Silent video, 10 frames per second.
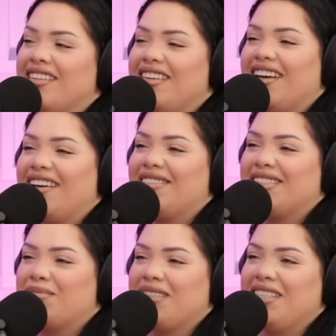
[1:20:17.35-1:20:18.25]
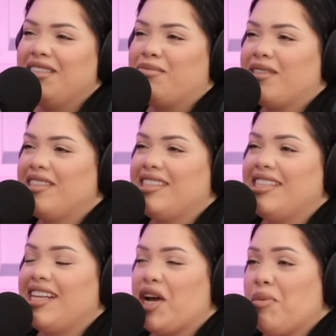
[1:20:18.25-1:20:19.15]
Yeah. Speaking of brushing
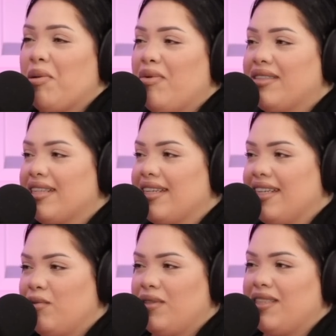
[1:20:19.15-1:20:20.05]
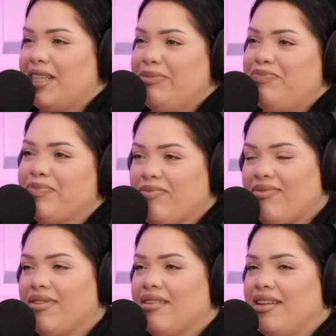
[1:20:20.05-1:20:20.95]
teeth, I remember as a kid one time,
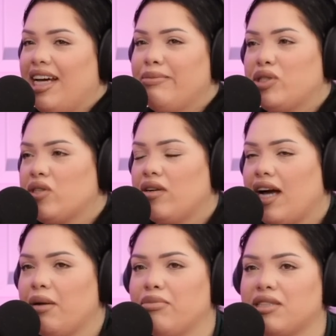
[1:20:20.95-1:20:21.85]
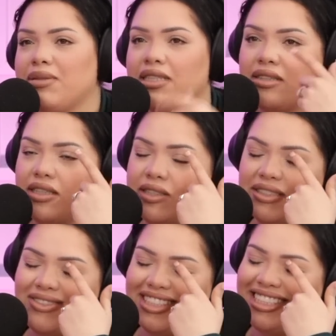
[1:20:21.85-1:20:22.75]
I'm sure I hadn't brushed my teeth in
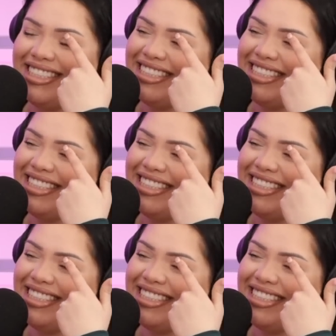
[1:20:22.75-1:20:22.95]
years even.